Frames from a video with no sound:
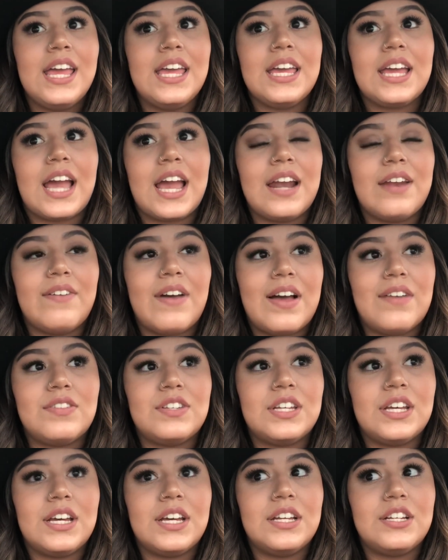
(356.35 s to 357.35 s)
You kind of have
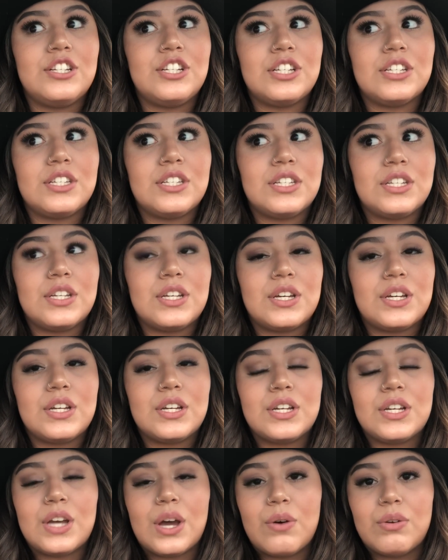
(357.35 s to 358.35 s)
to just
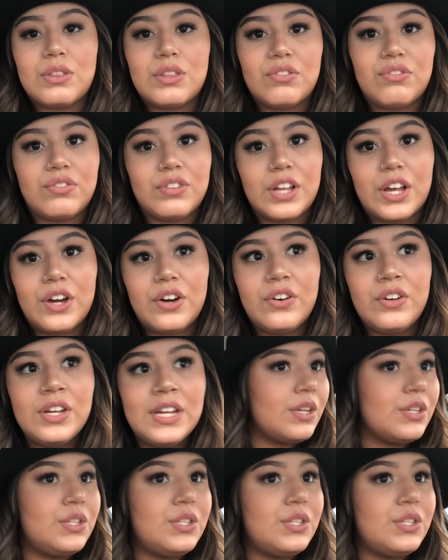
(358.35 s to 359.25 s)
go with the flow.